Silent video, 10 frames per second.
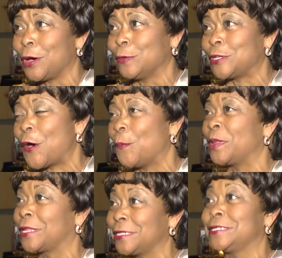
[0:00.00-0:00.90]
goes on.
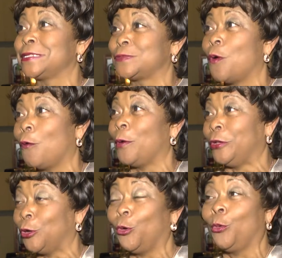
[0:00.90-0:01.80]
But this is what we
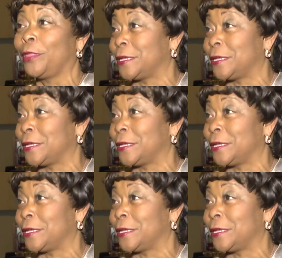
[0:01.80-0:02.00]
do,